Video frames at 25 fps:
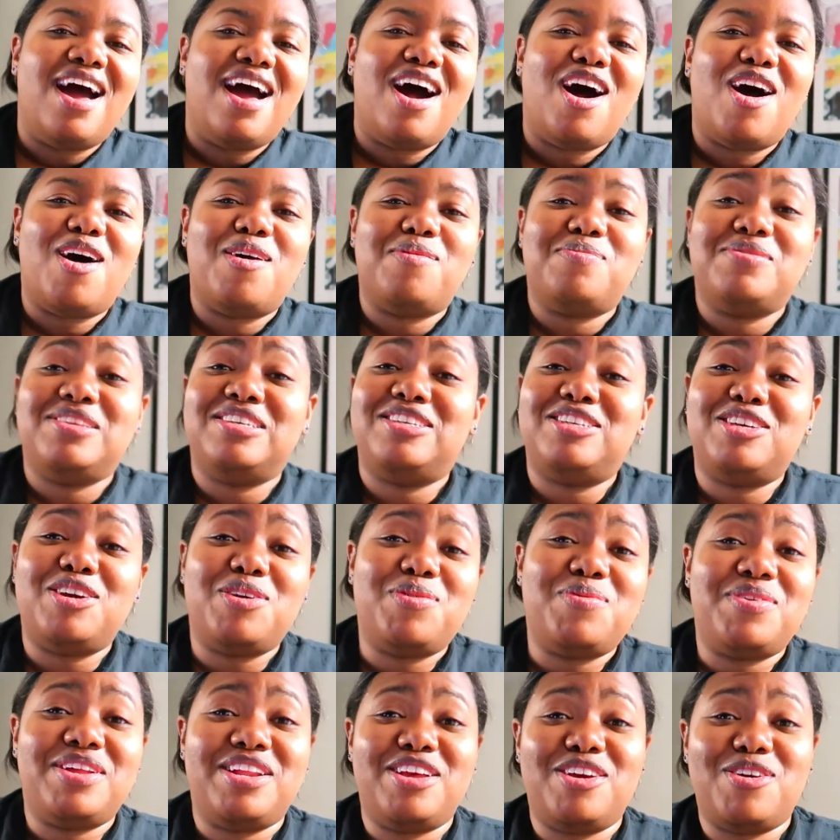Um, this
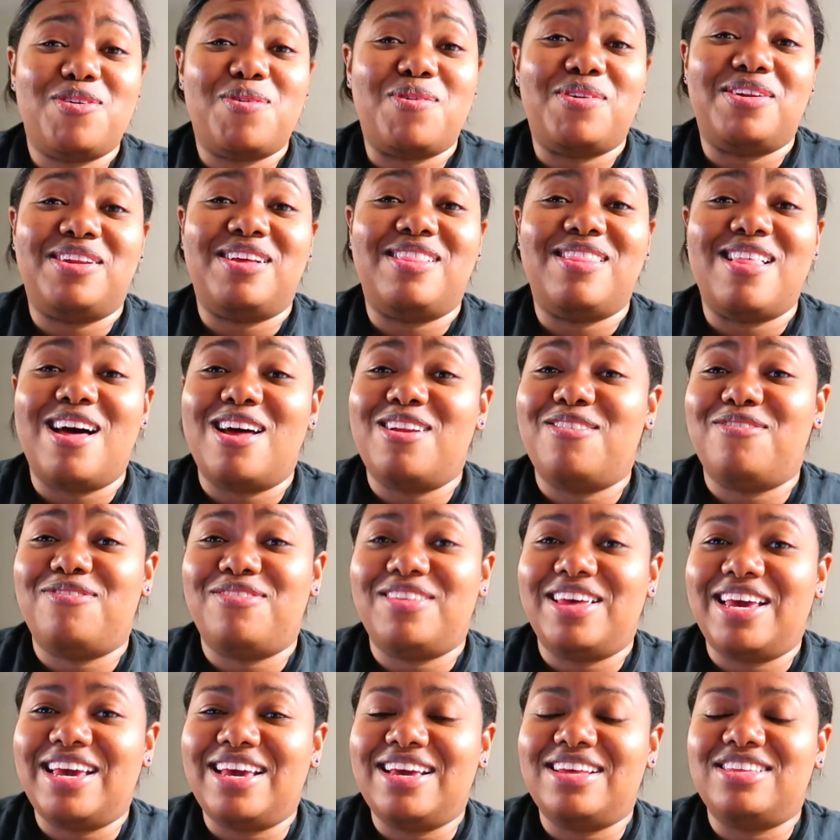year we didn't go on a lot of
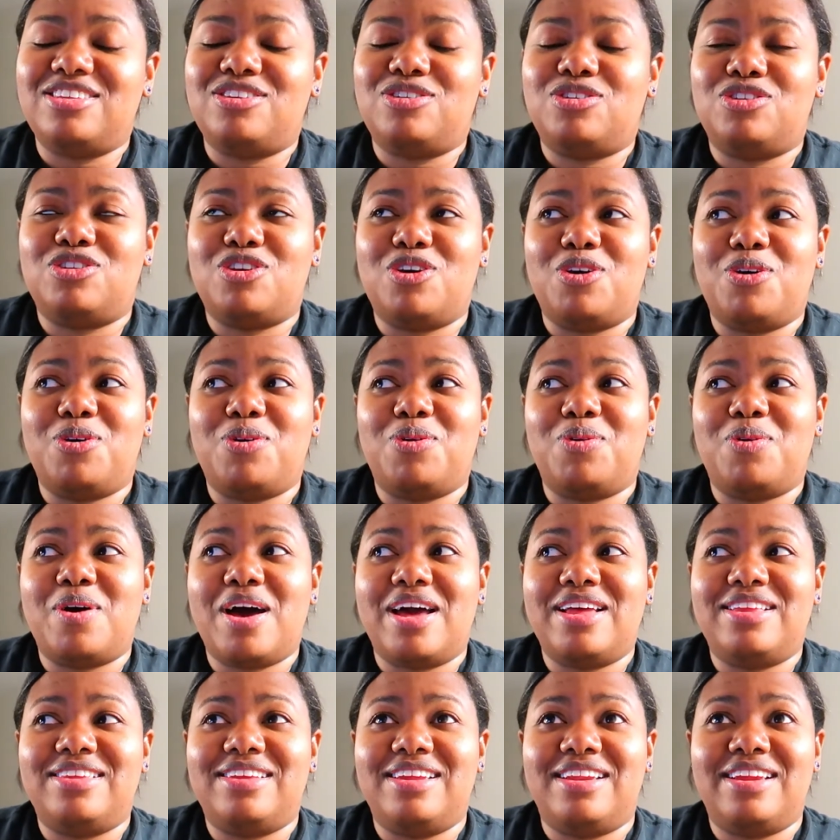flights, so
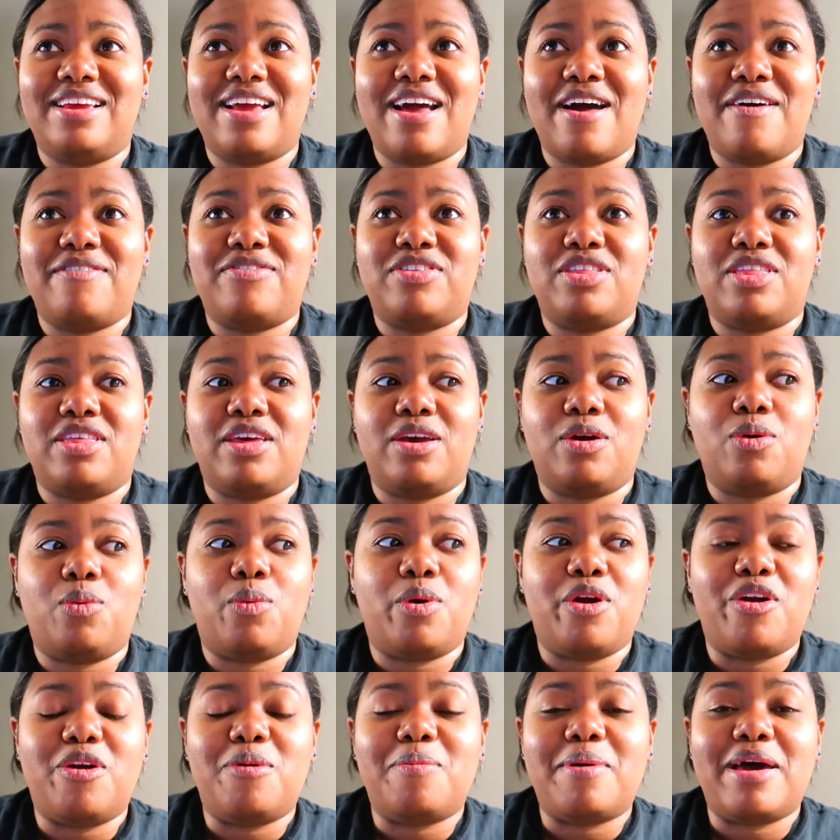I didn't have to like
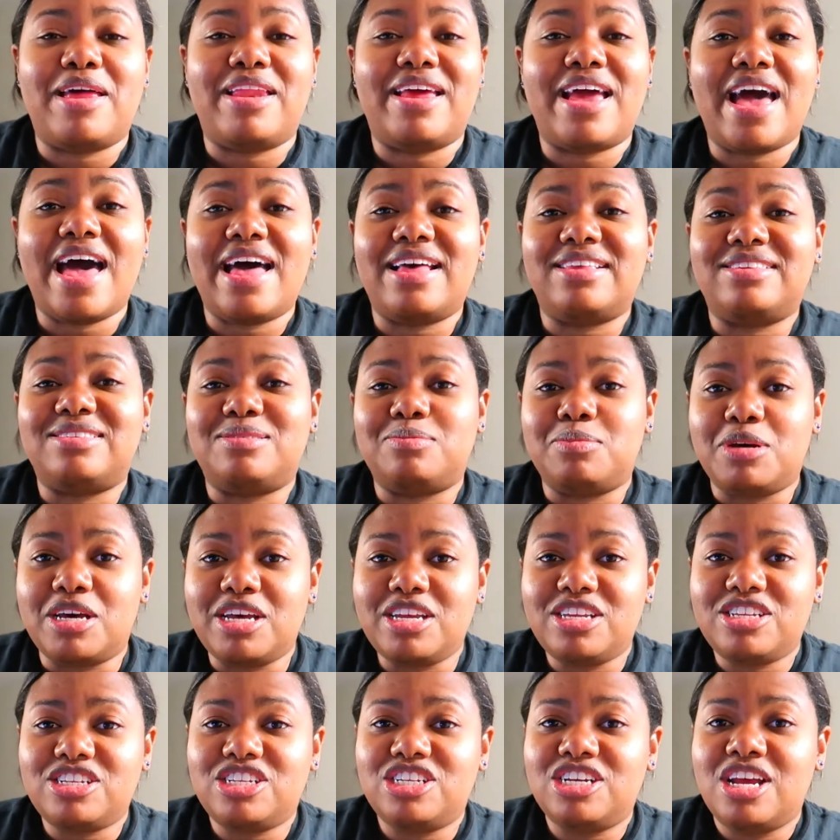worry about it as
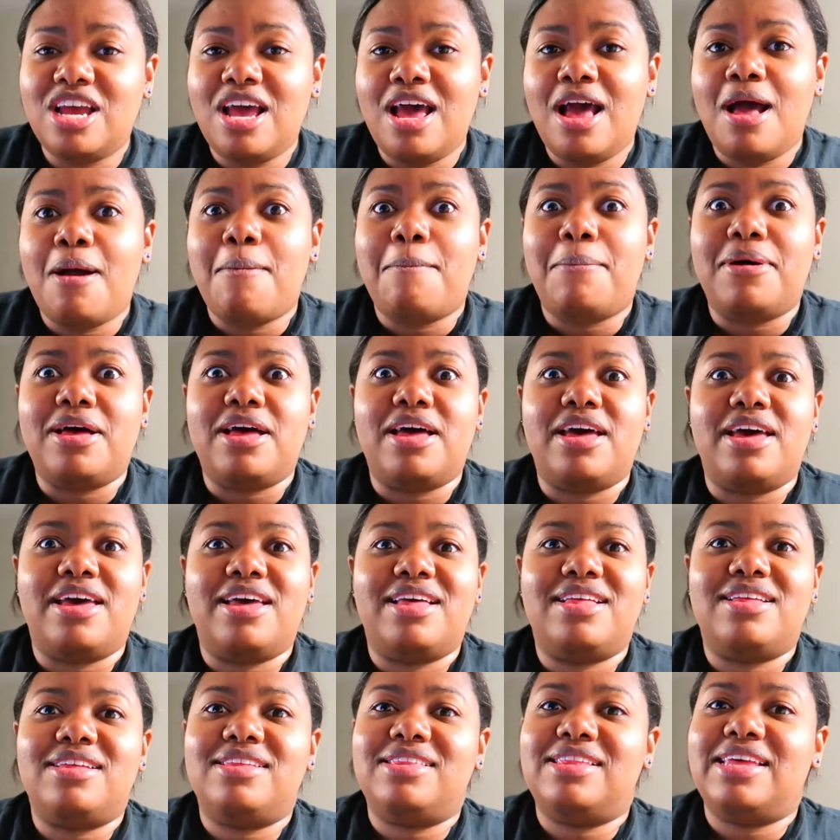much. But
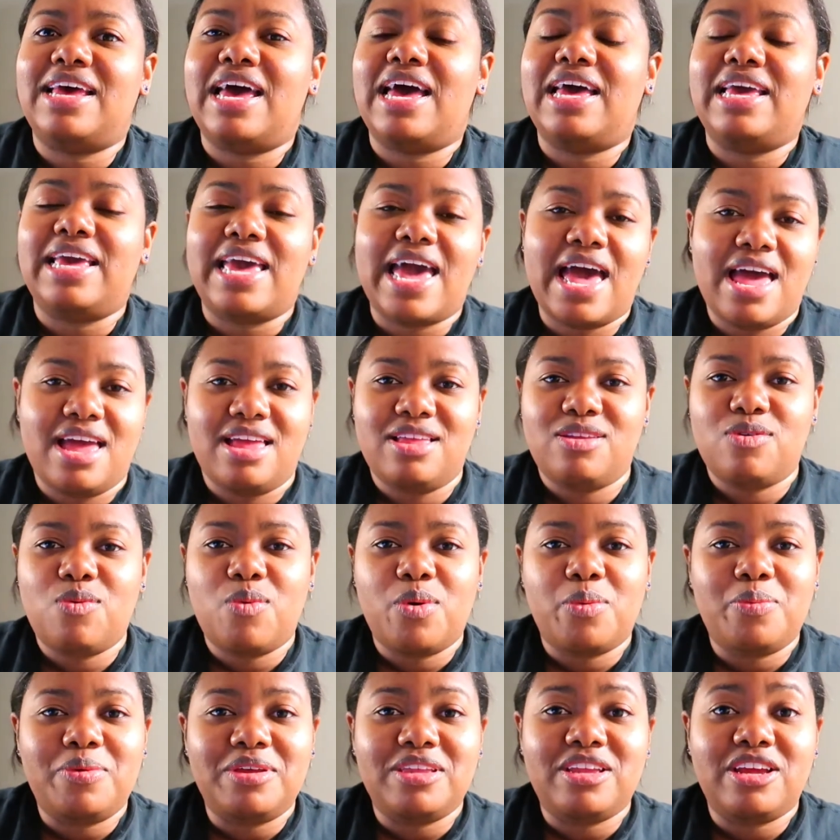again,
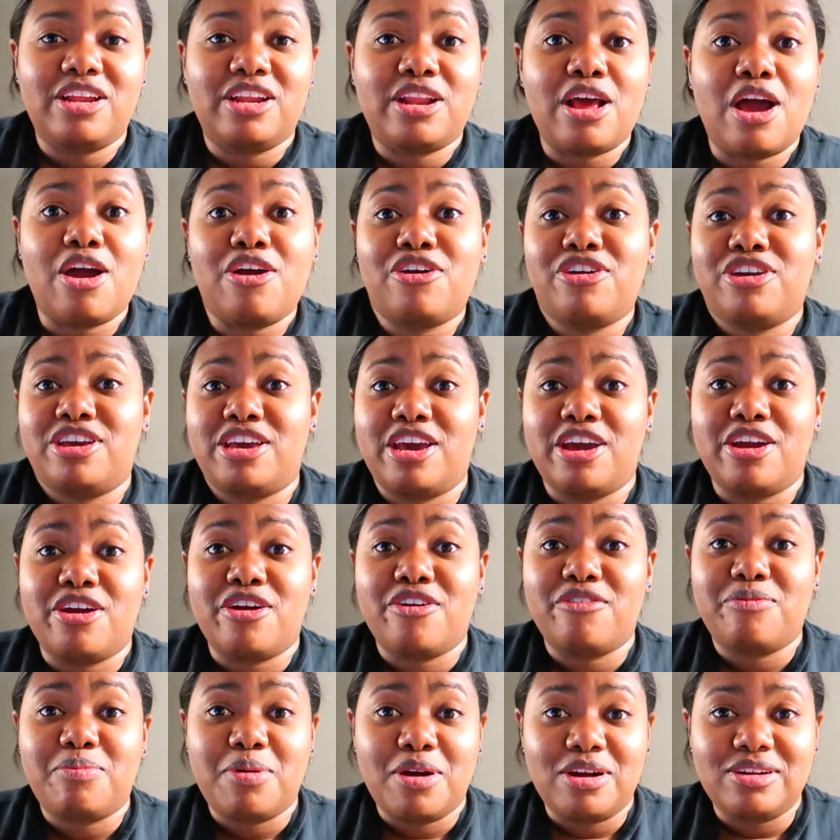when we did our year
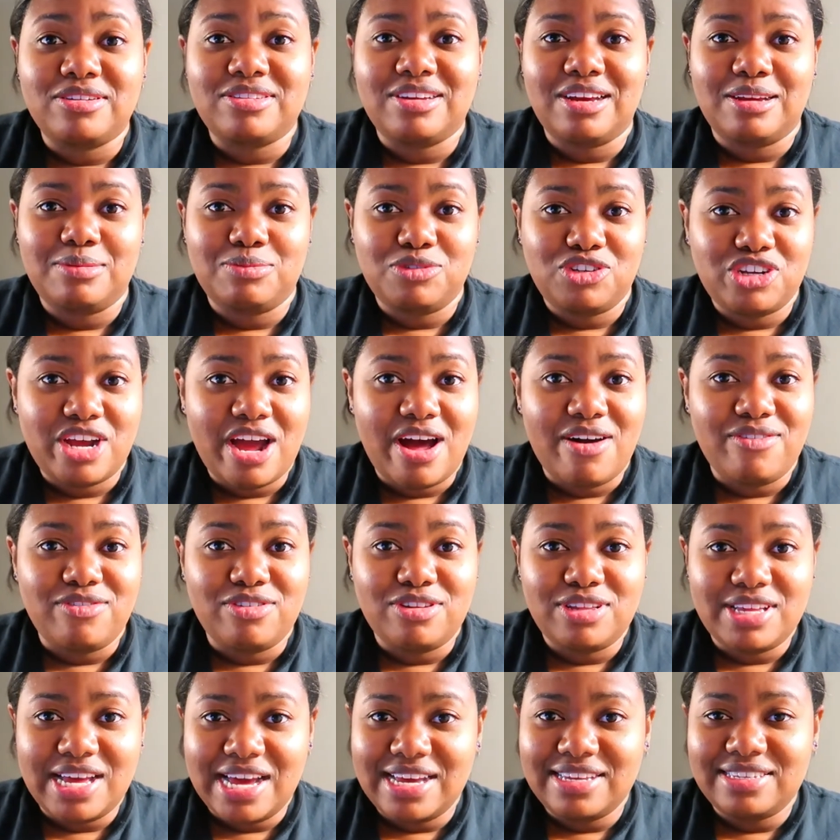of part-time travel
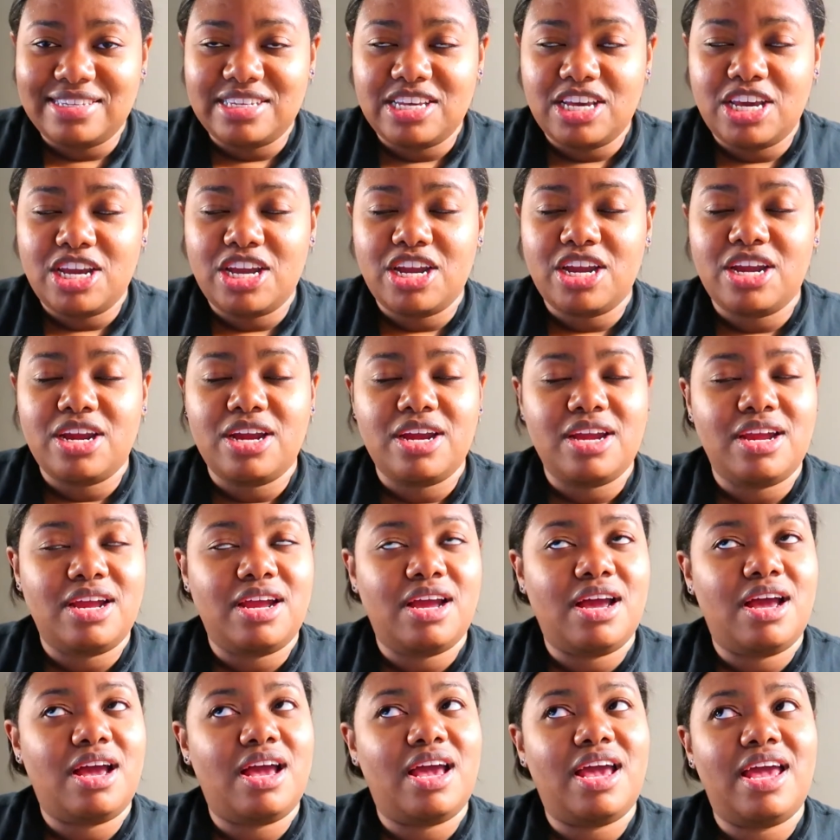last year,
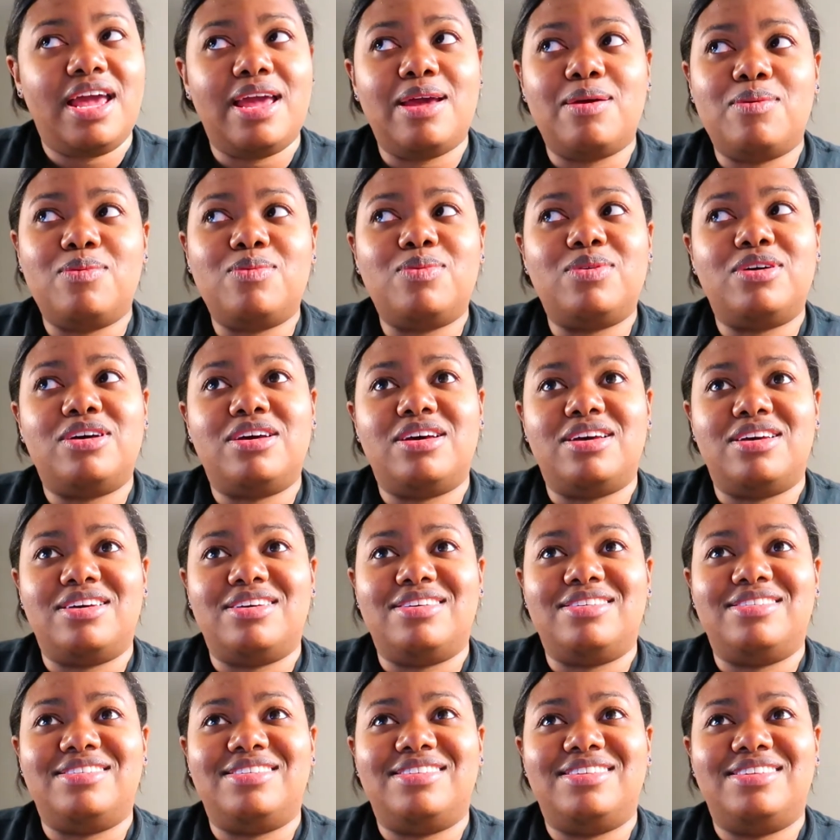it
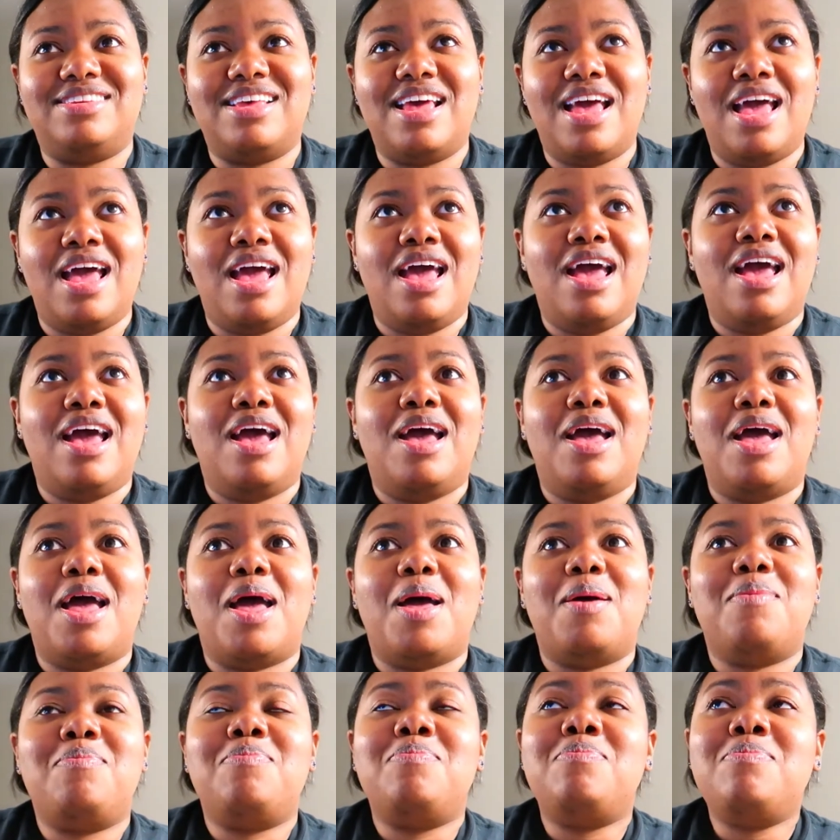was
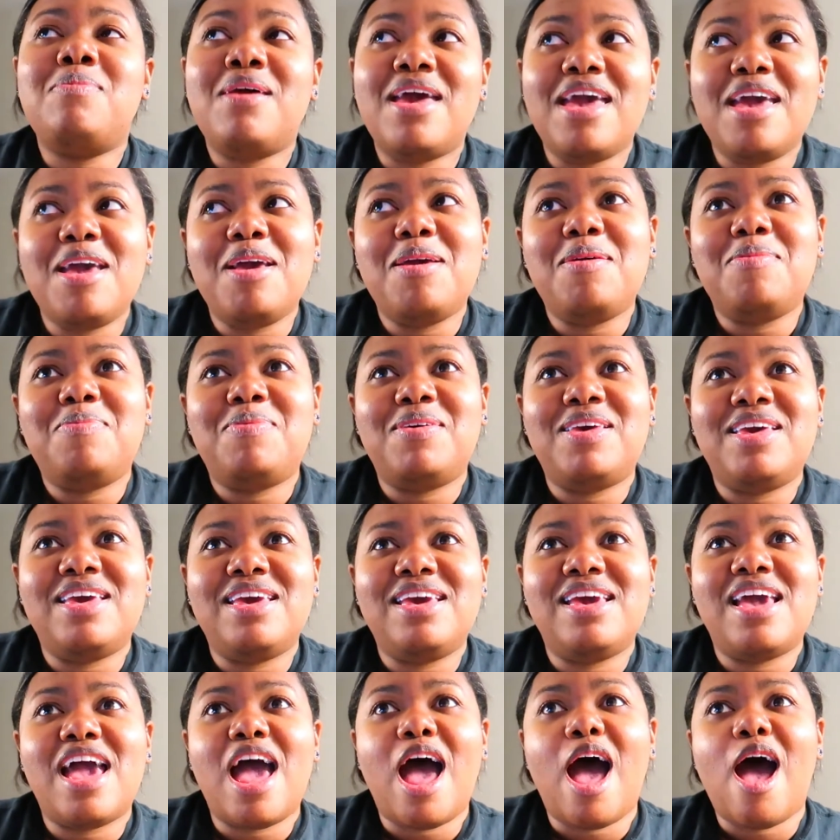
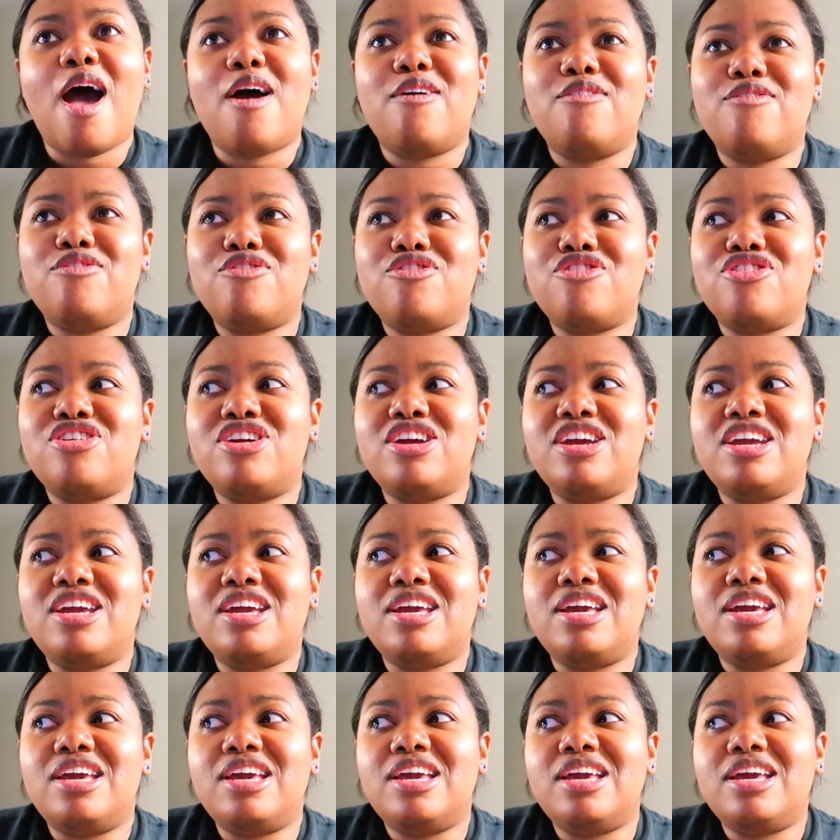maybe
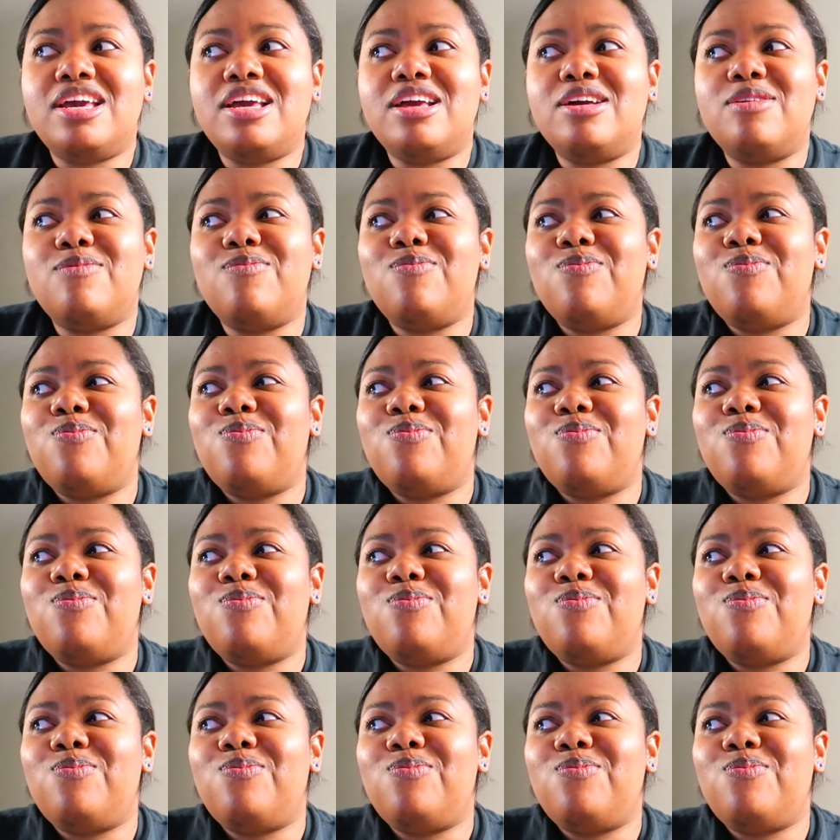every